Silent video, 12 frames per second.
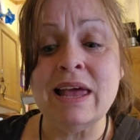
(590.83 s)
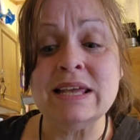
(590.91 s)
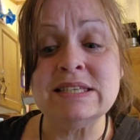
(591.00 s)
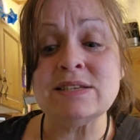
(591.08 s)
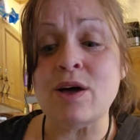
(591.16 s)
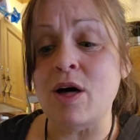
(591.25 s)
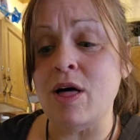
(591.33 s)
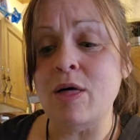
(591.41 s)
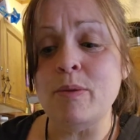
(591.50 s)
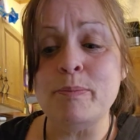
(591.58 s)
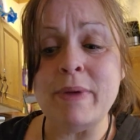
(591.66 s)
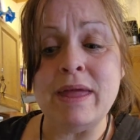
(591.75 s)
has
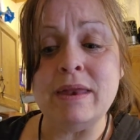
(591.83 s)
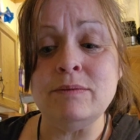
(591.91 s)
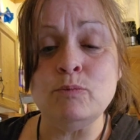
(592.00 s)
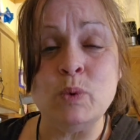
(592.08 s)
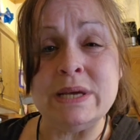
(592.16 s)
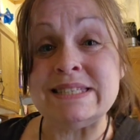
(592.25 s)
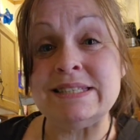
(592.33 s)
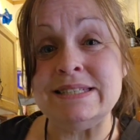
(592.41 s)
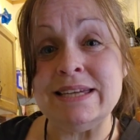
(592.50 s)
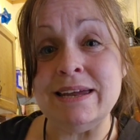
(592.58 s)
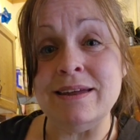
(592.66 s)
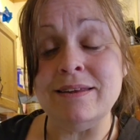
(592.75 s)
all been
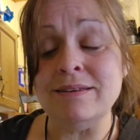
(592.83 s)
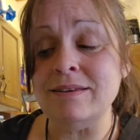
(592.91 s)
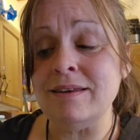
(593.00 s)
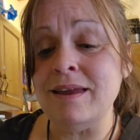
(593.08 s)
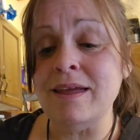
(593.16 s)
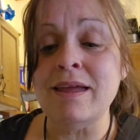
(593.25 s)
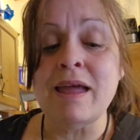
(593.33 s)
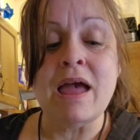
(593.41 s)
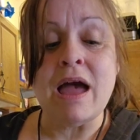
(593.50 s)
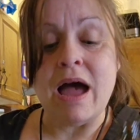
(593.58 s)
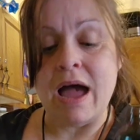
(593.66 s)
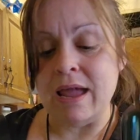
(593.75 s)
whisked in,
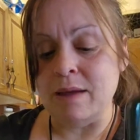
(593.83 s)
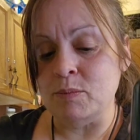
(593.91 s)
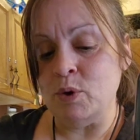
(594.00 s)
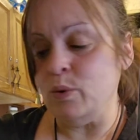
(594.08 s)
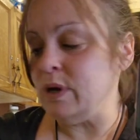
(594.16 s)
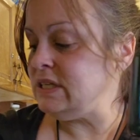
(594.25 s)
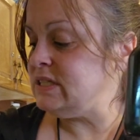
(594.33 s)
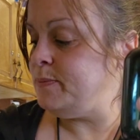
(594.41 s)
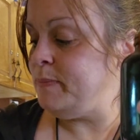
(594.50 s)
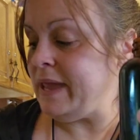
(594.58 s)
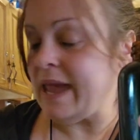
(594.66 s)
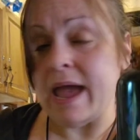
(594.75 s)
I am going
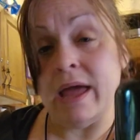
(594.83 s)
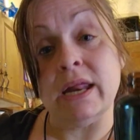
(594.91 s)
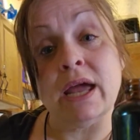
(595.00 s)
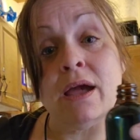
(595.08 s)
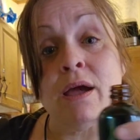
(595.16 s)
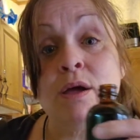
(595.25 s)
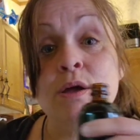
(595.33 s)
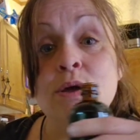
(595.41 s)
to be adding